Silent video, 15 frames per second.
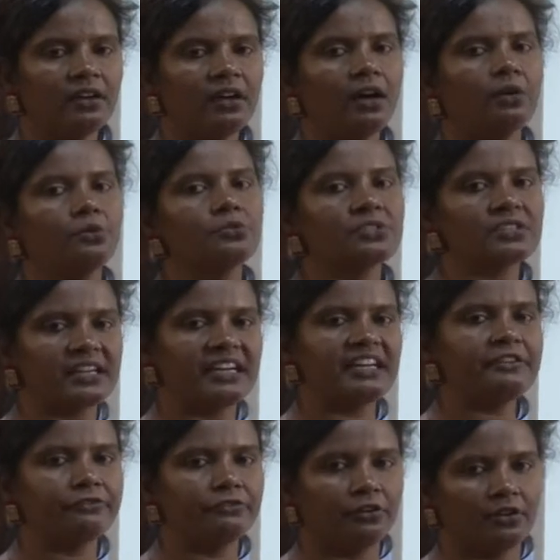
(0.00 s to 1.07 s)
outside
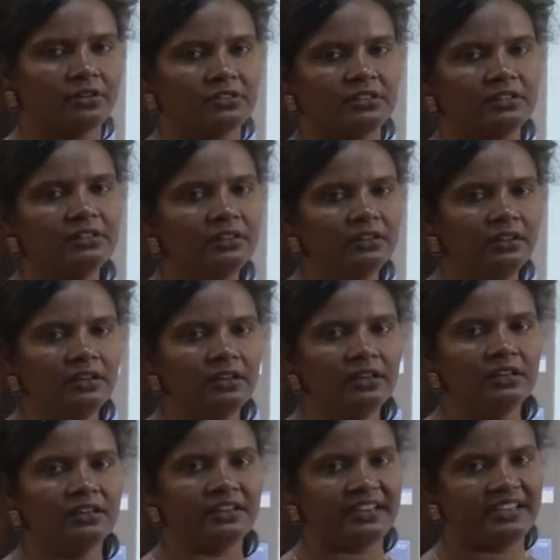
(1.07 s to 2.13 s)
for the
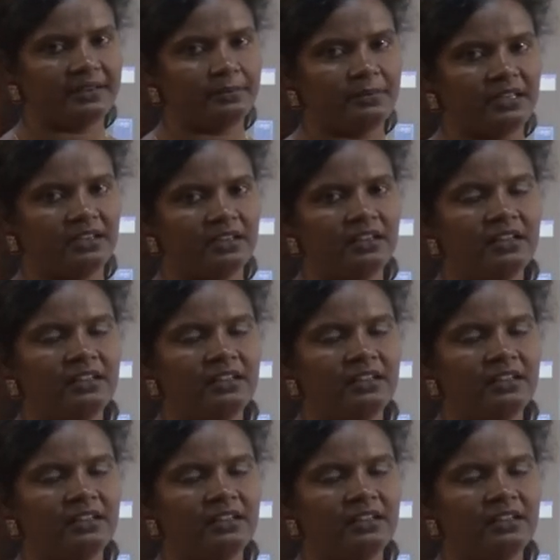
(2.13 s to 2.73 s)
treatment.